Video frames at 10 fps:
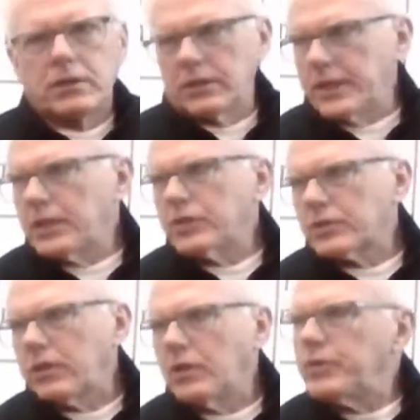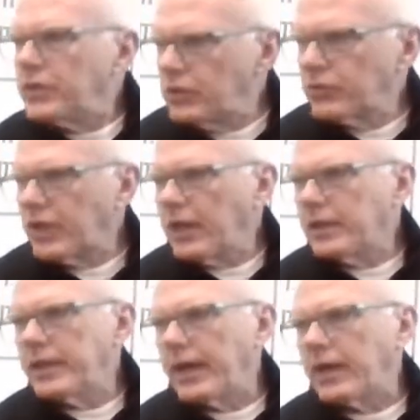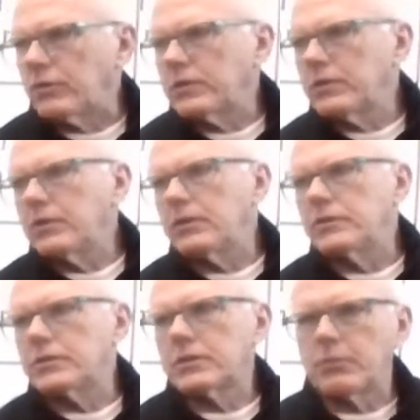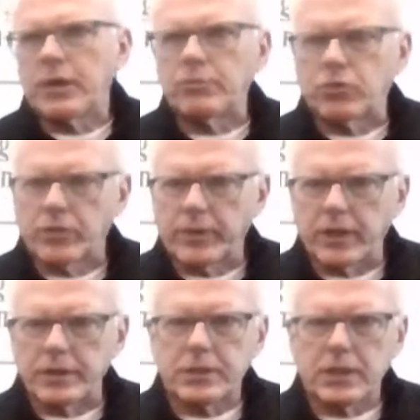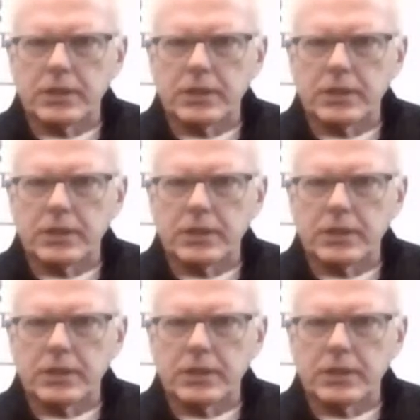Leander Club in the UK now has come on board with us.